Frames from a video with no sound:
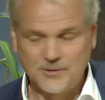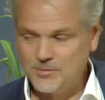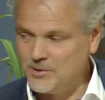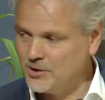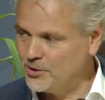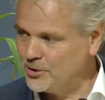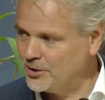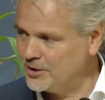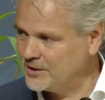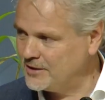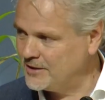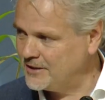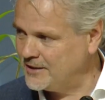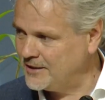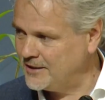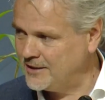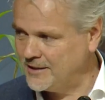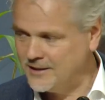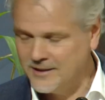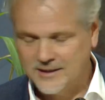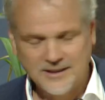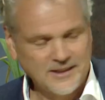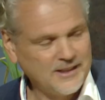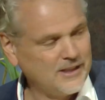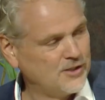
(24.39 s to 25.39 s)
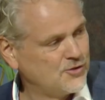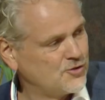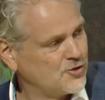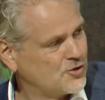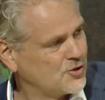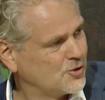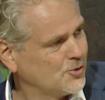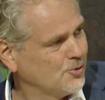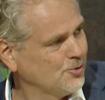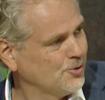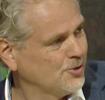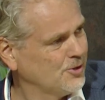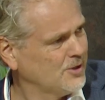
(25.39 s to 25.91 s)
We heard the Kish
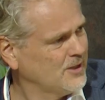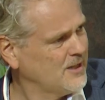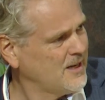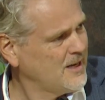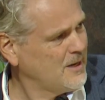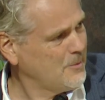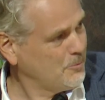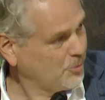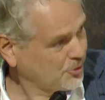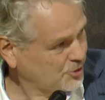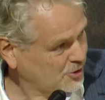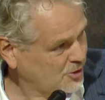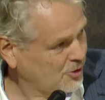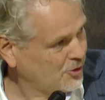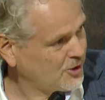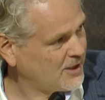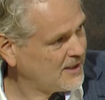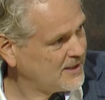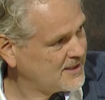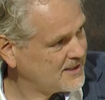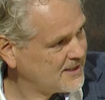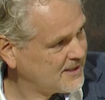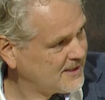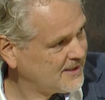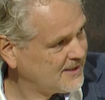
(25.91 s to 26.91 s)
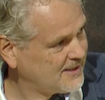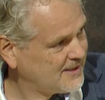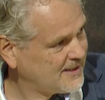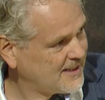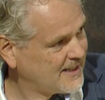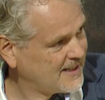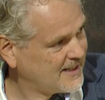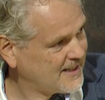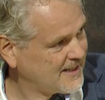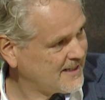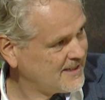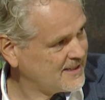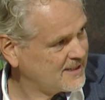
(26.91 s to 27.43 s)
School, Podgorica, I
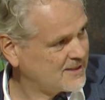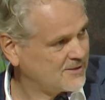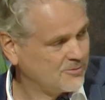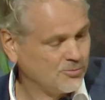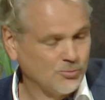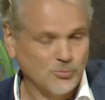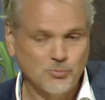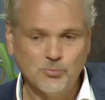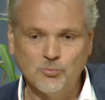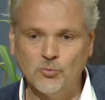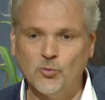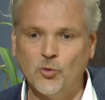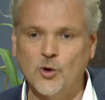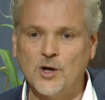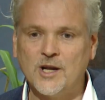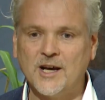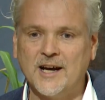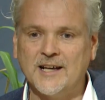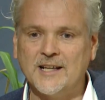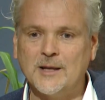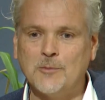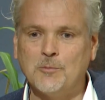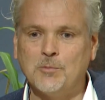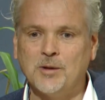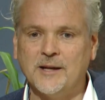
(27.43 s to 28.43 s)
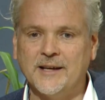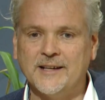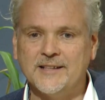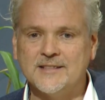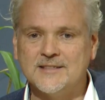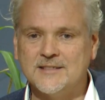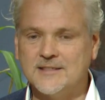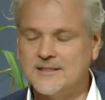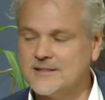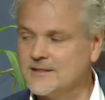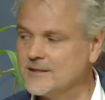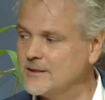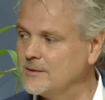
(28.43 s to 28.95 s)
guess. What other
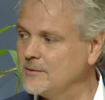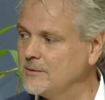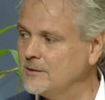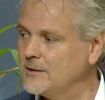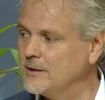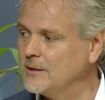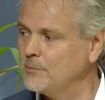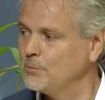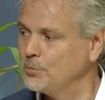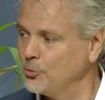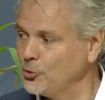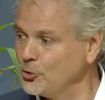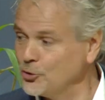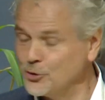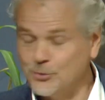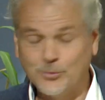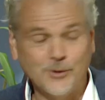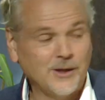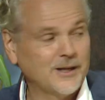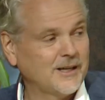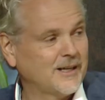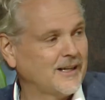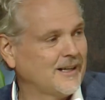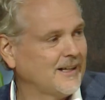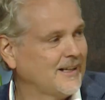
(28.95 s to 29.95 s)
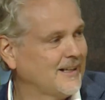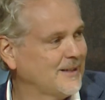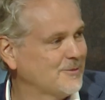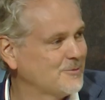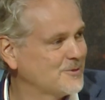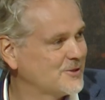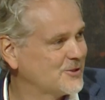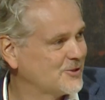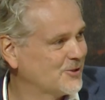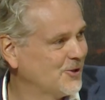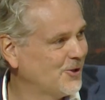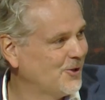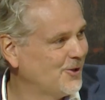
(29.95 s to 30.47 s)
places? Budva, I'm
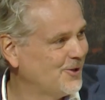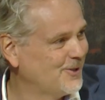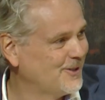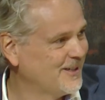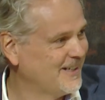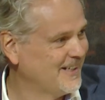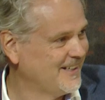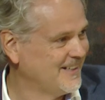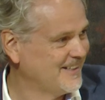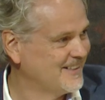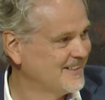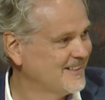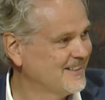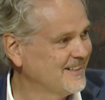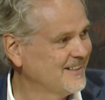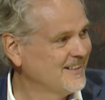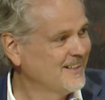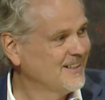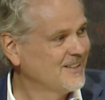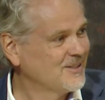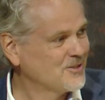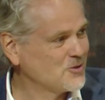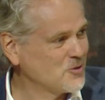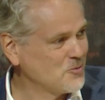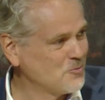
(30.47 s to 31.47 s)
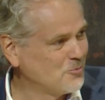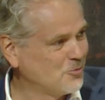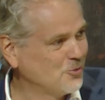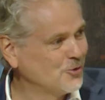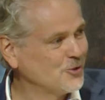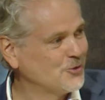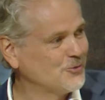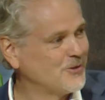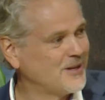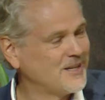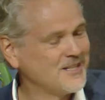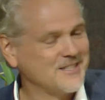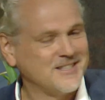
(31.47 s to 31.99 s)
sorry. So
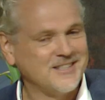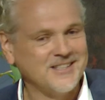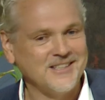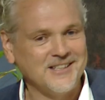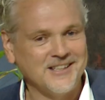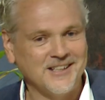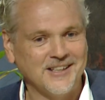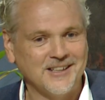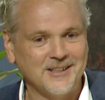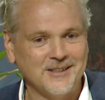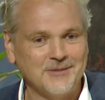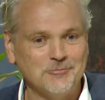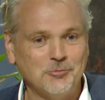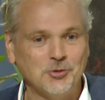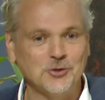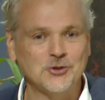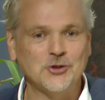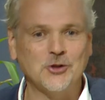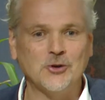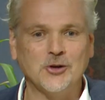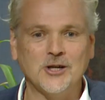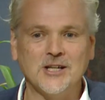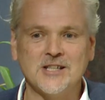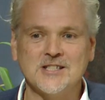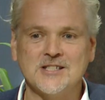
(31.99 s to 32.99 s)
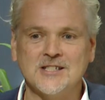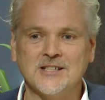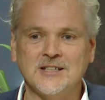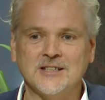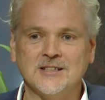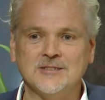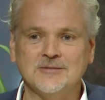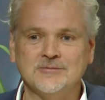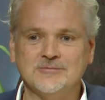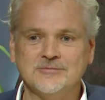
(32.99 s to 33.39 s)
Budva is here. Podgorica?